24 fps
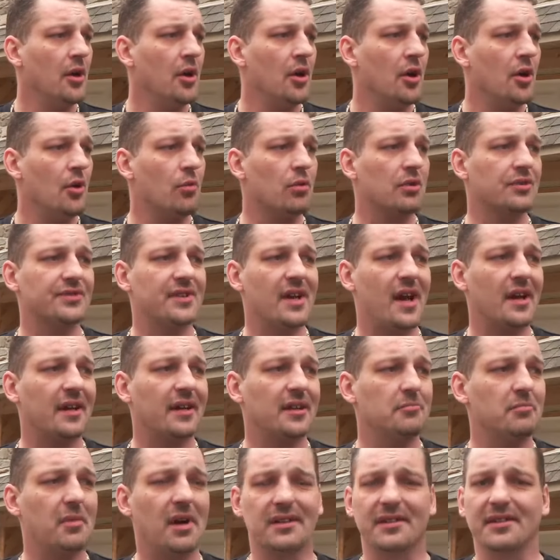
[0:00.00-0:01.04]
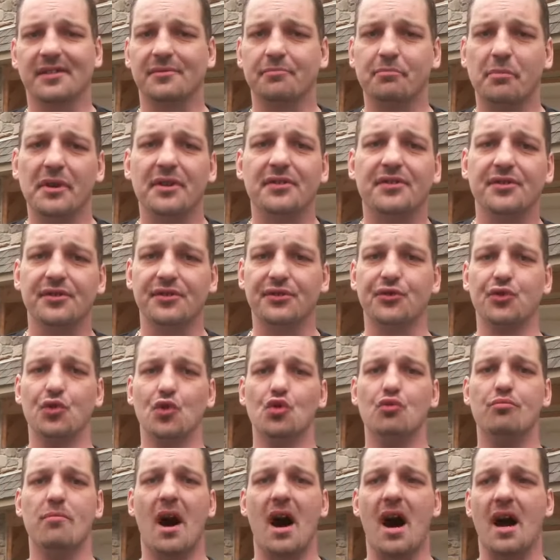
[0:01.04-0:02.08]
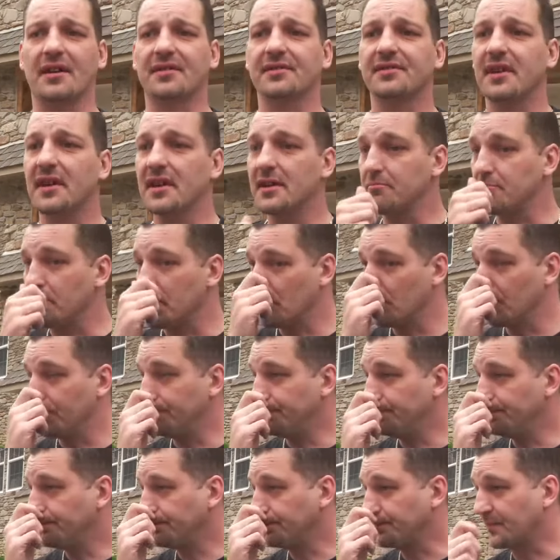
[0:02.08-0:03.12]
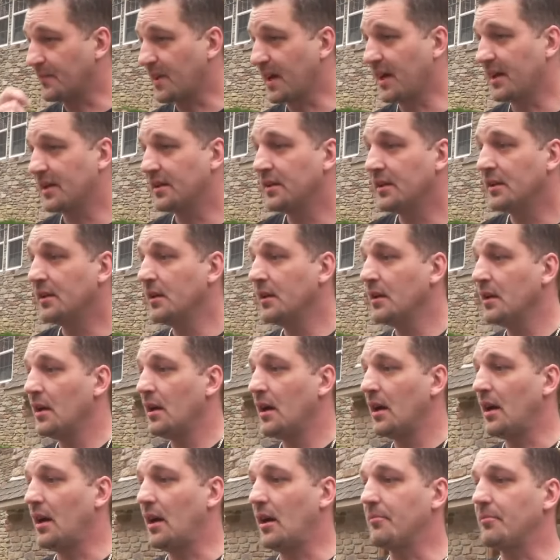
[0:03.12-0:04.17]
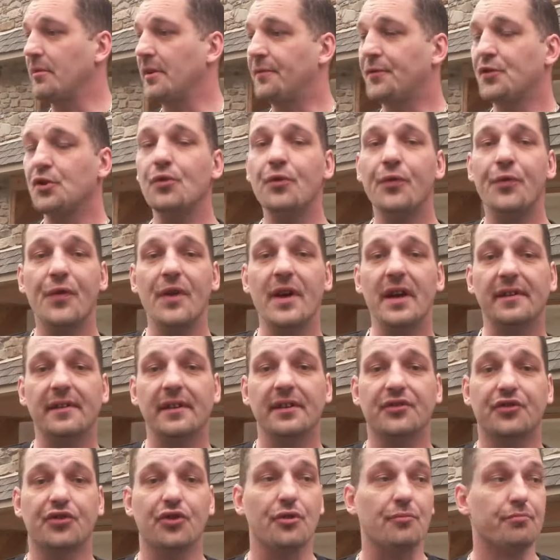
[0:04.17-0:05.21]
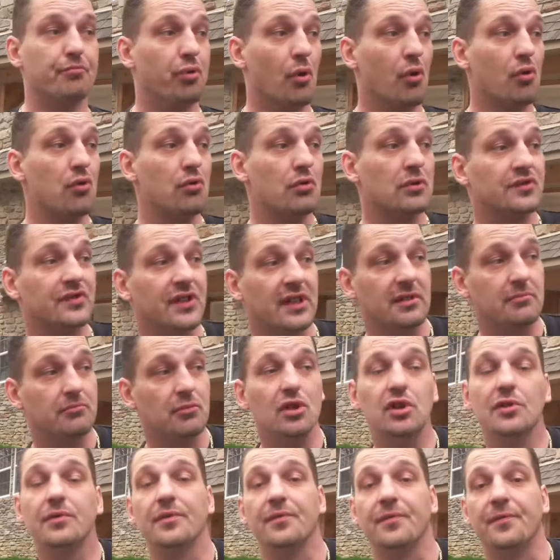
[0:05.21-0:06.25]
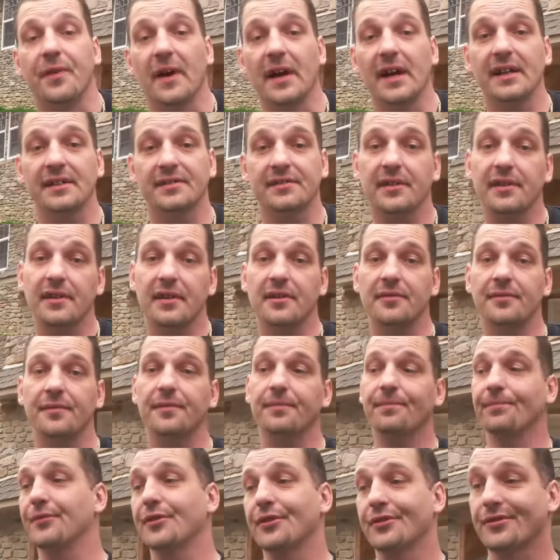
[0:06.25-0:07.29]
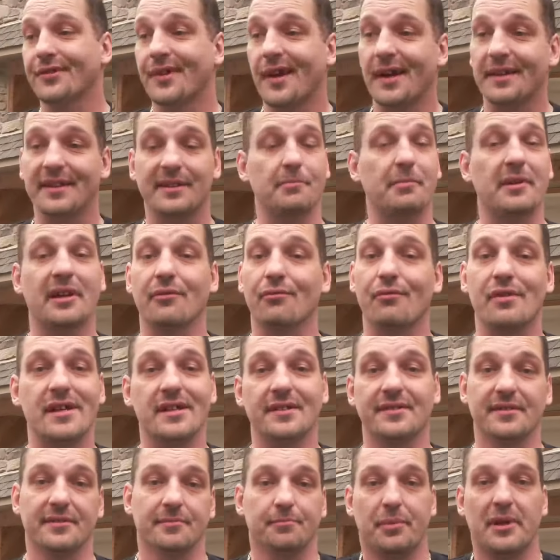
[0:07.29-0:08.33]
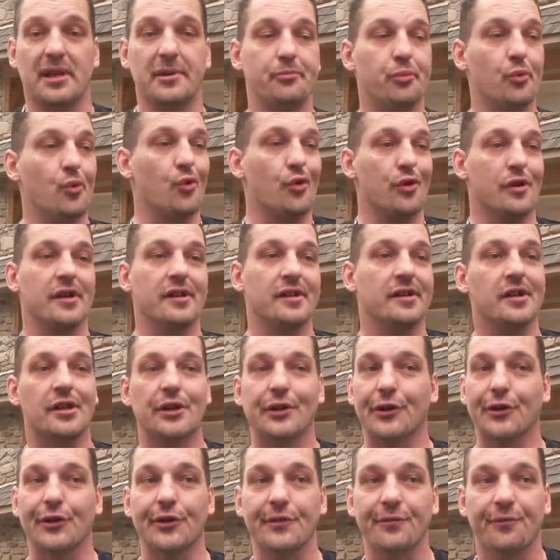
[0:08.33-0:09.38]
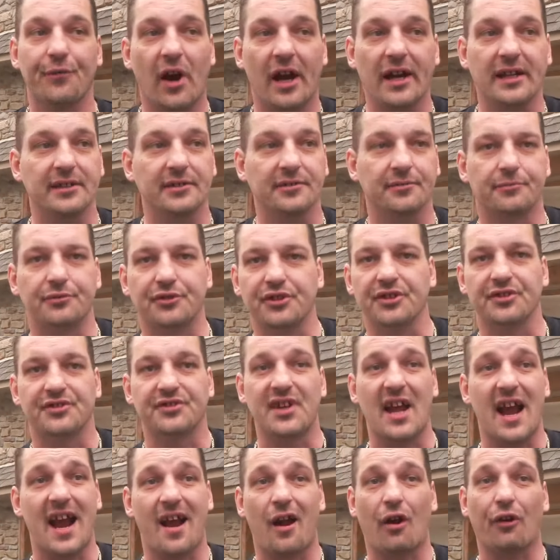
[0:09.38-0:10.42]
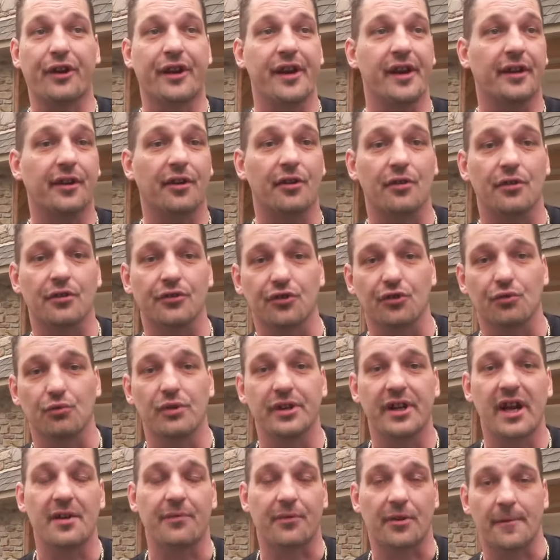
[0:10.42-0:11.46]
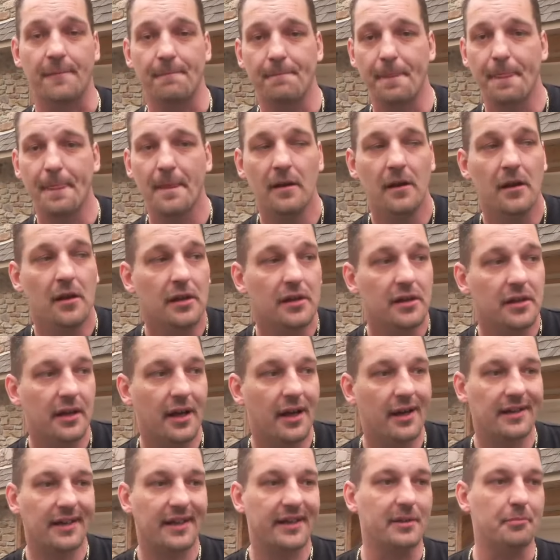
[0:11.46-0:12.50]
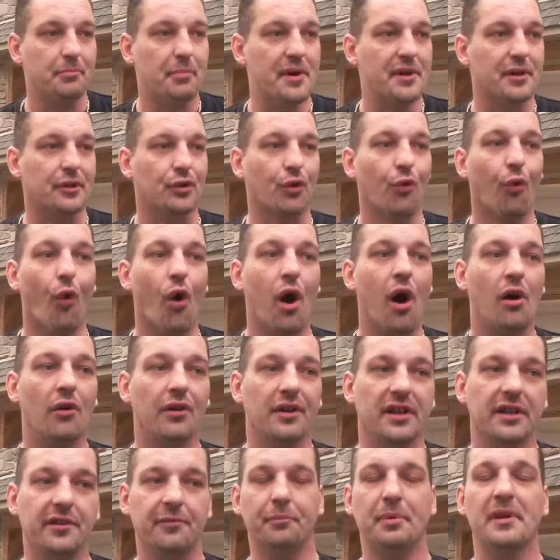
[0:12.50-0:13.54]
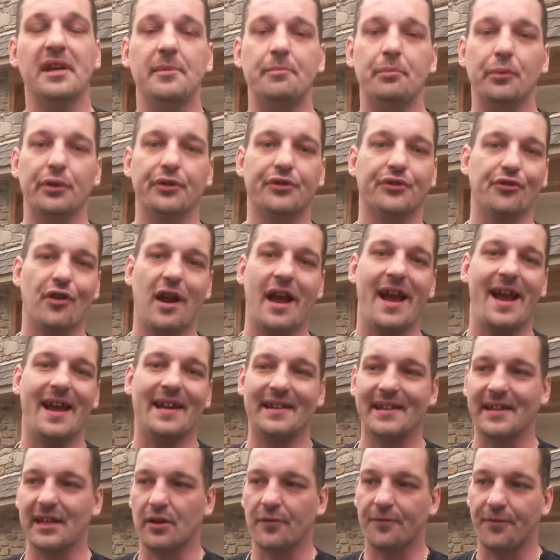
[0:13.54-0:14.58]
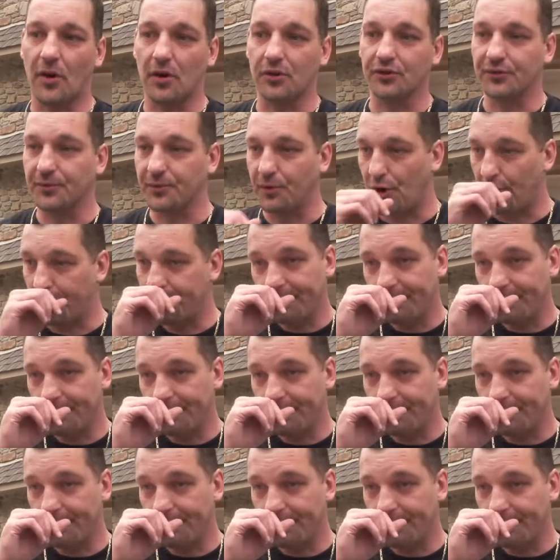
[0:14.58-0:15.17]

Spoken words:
We're talking about this business toolbox team building, okay? If you think that your boards ain't moving fast enough, there's got to be a reason. People are in here, they're inviting just tire kickers or whatever. You got to get a better quality of people that you're adding here, first of all.